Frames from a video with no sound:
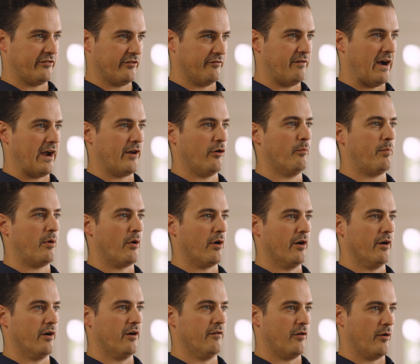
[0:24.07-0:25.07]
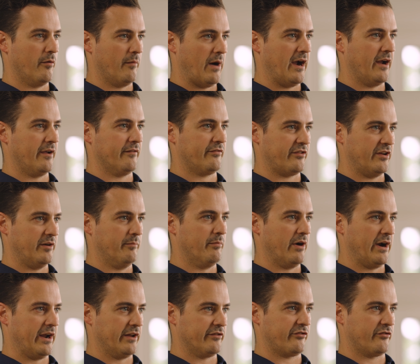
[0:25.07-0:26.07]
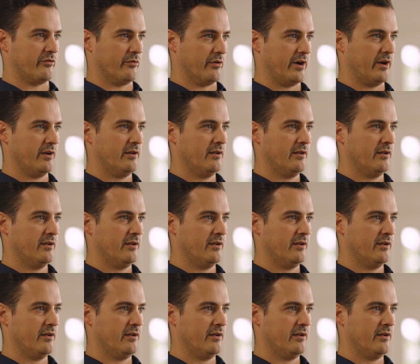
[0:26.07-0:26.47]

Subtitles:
a vital part of our IFC brand story.